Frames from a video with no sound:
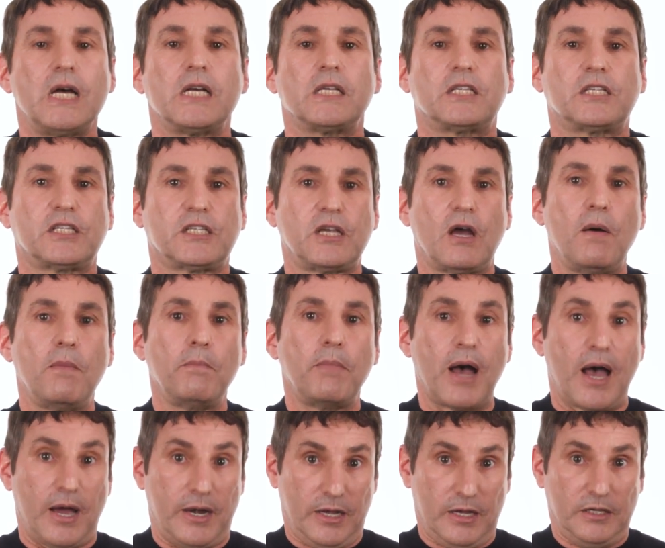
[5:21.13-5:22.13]
Some
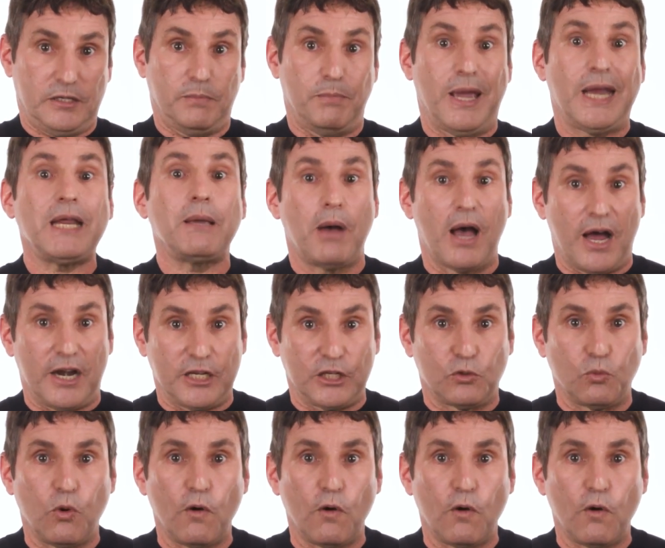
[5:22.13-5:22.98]
bodies, many bodies,